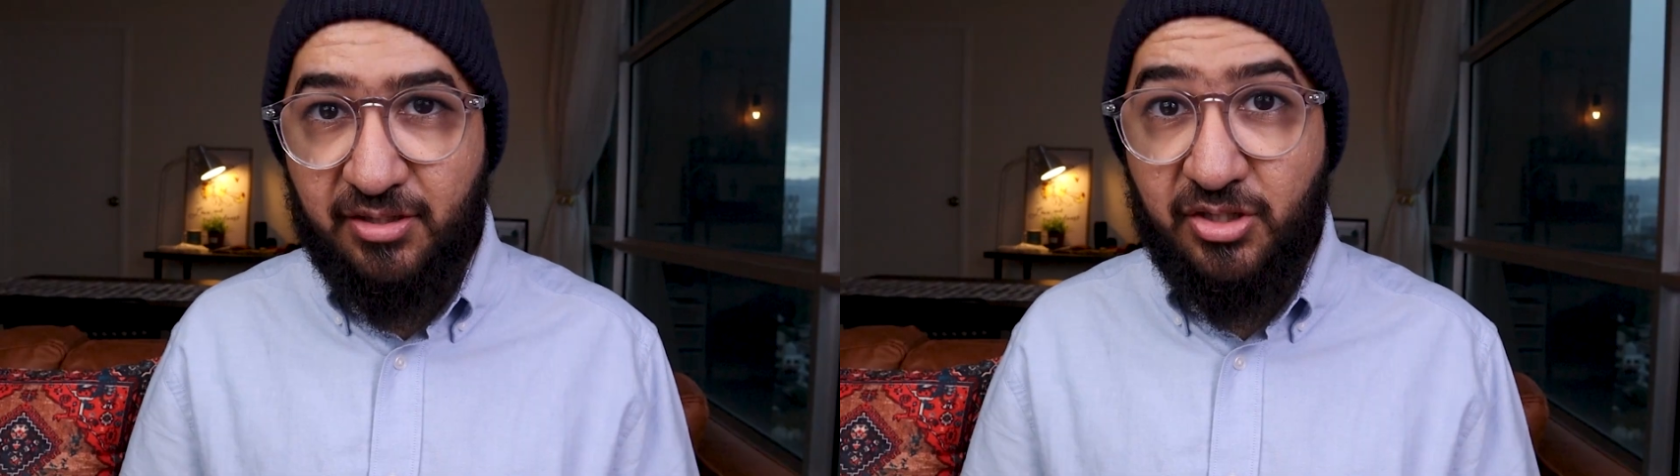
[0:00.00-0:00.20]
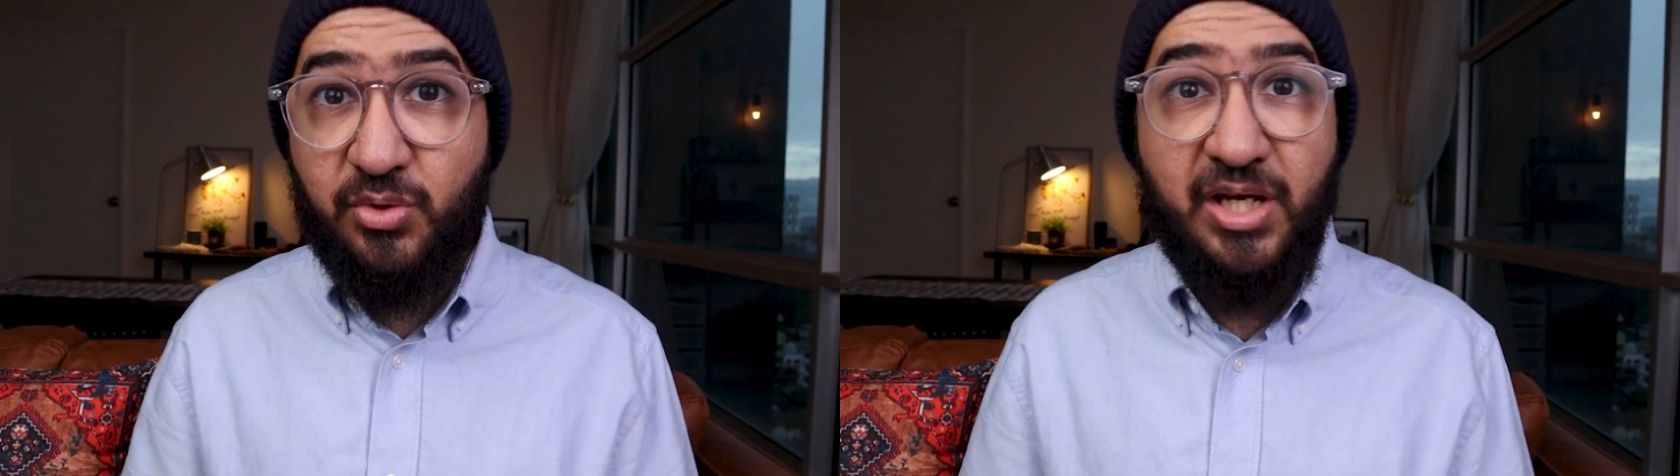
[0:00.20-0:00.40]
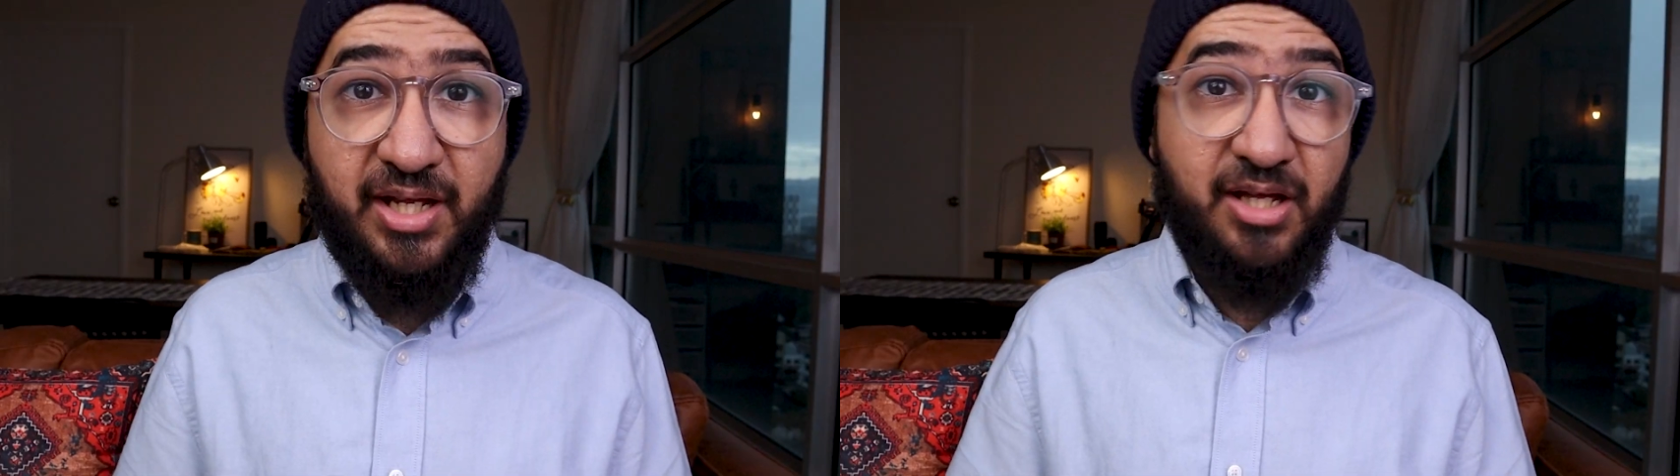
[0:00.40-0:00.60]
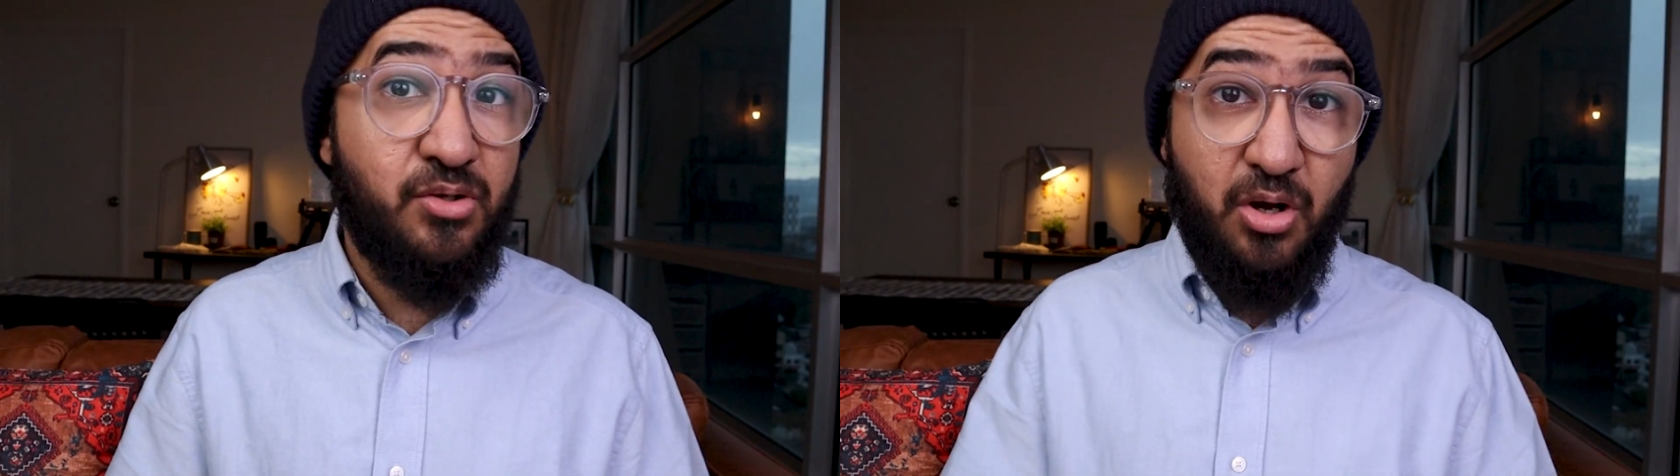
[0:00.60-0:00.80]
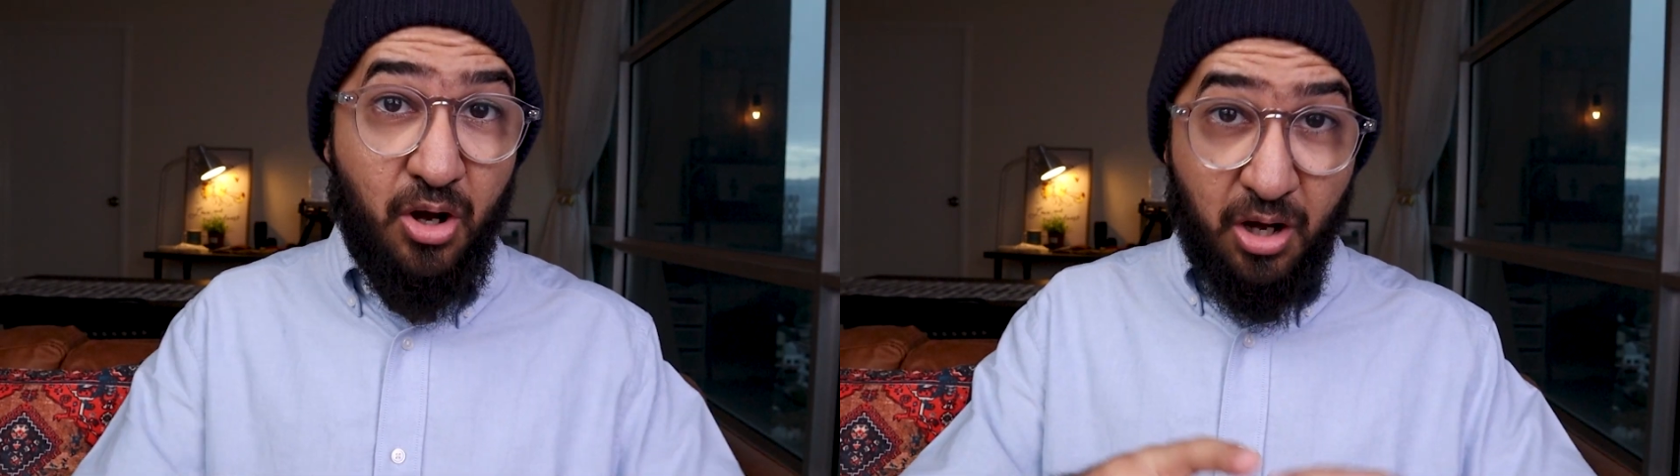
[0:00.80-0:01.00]
You can
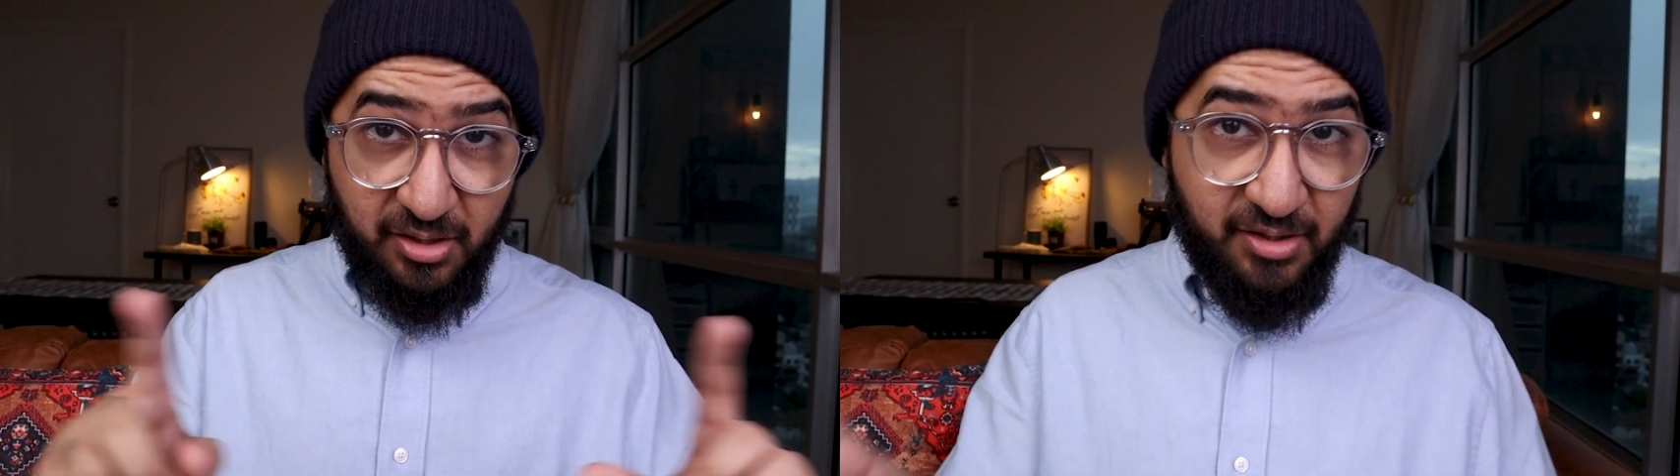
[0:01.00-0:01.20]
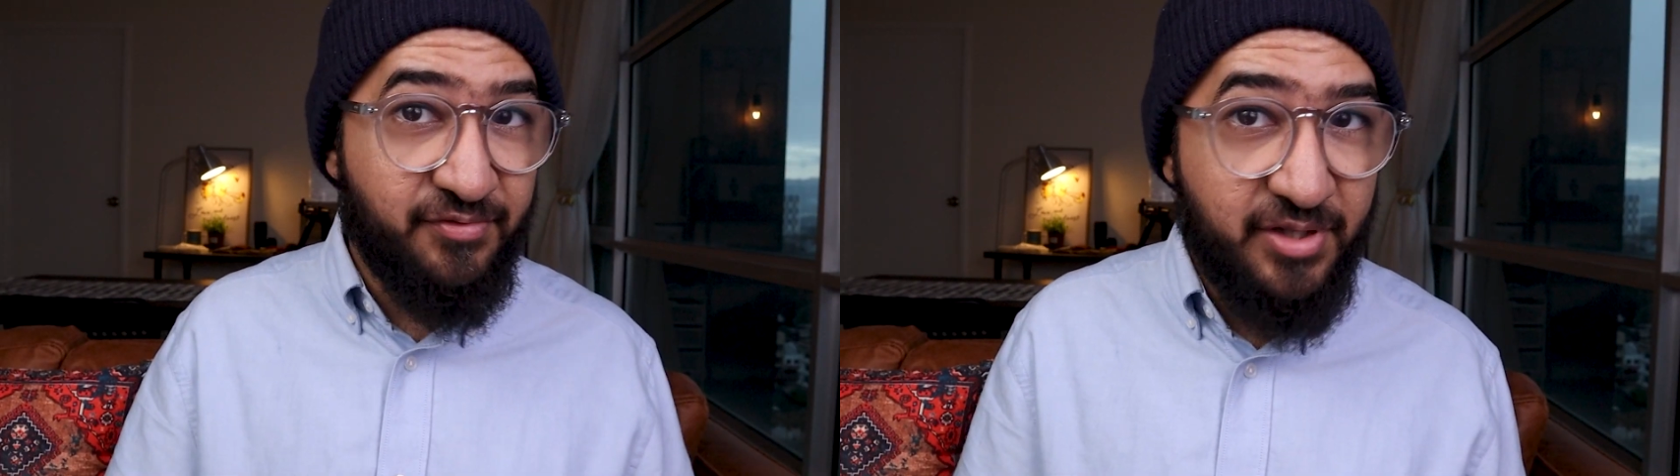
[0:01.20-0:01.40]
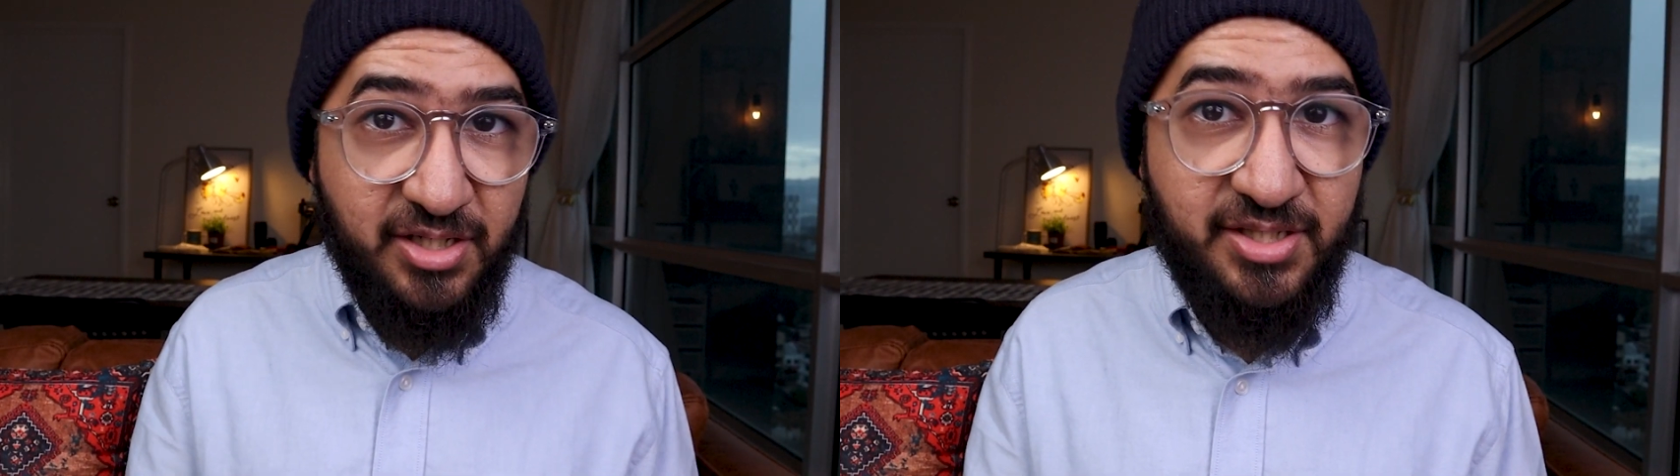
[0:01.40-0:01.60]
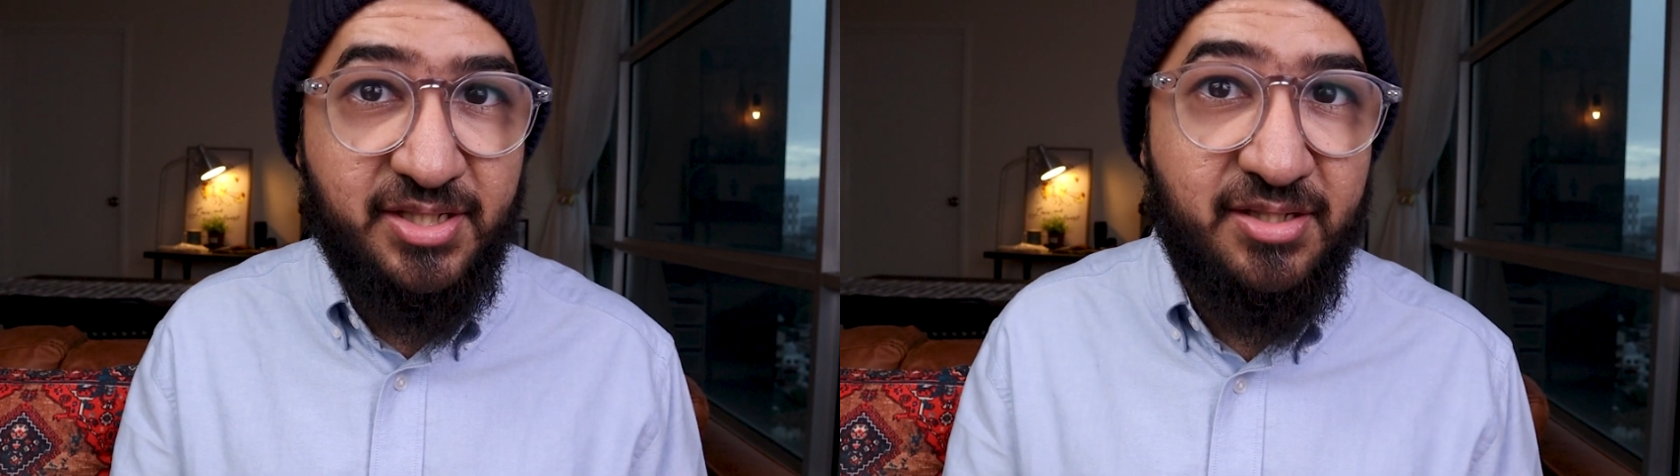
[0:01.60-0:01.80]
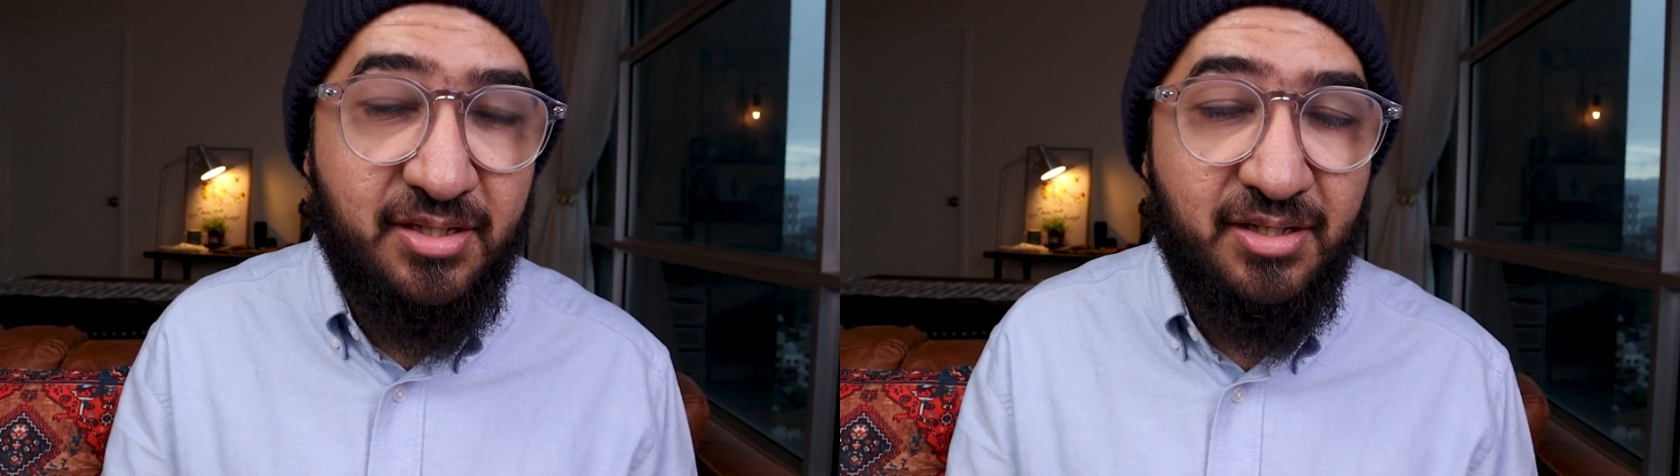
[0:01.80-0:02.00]
get all of this